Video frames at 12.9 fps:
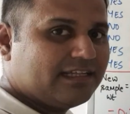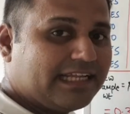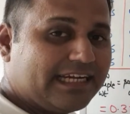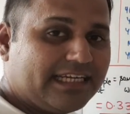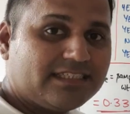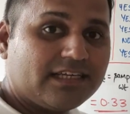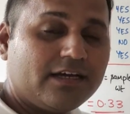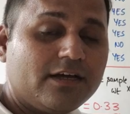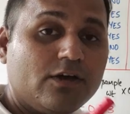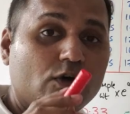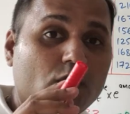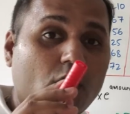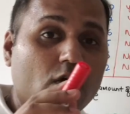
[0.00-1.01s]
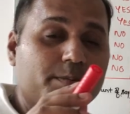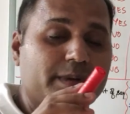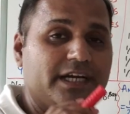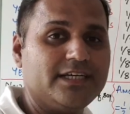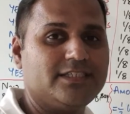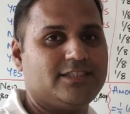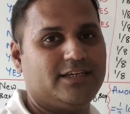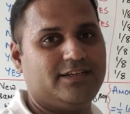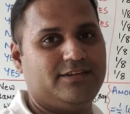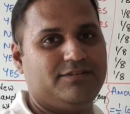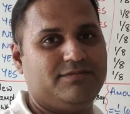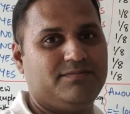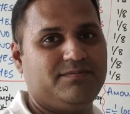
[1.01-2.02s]
That is a wrong
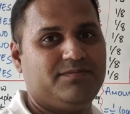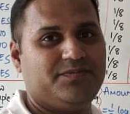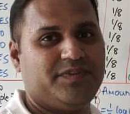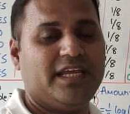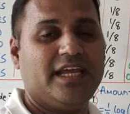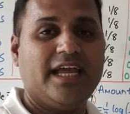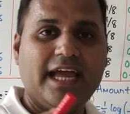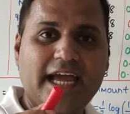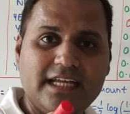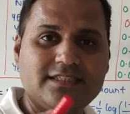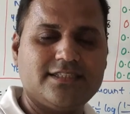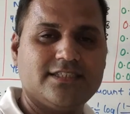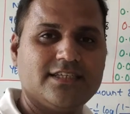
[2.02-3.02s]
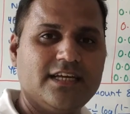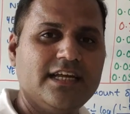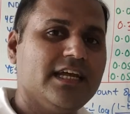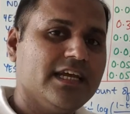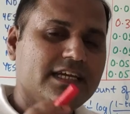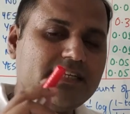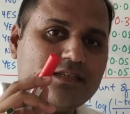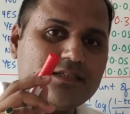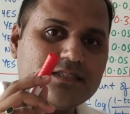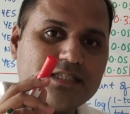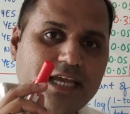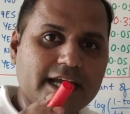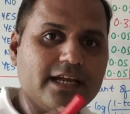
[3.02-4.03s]
prediction. Hence, in the
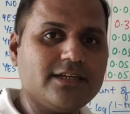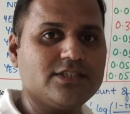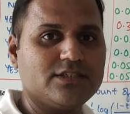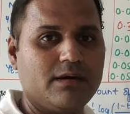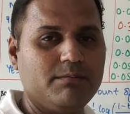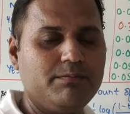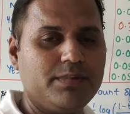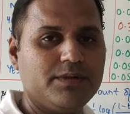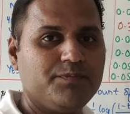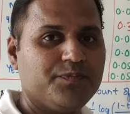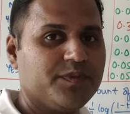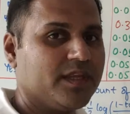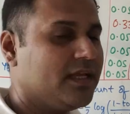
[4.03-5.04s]
second stump,